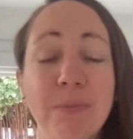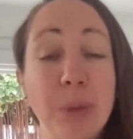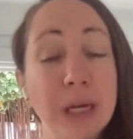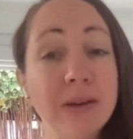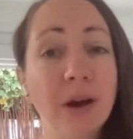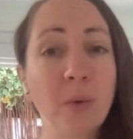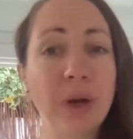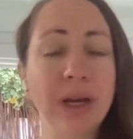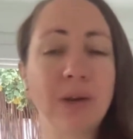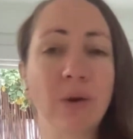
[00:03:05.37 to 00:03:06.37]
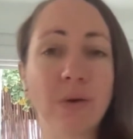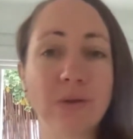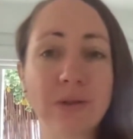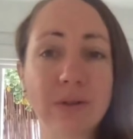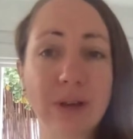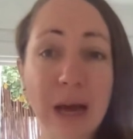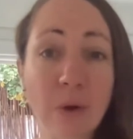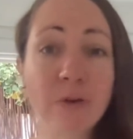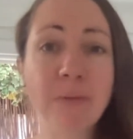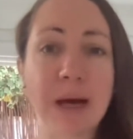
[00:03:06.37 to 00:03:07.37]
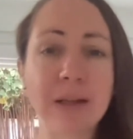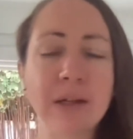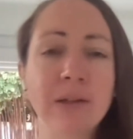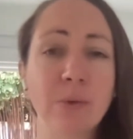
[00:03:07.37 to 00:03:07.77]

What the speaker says: Pitta, when it goes out of balance,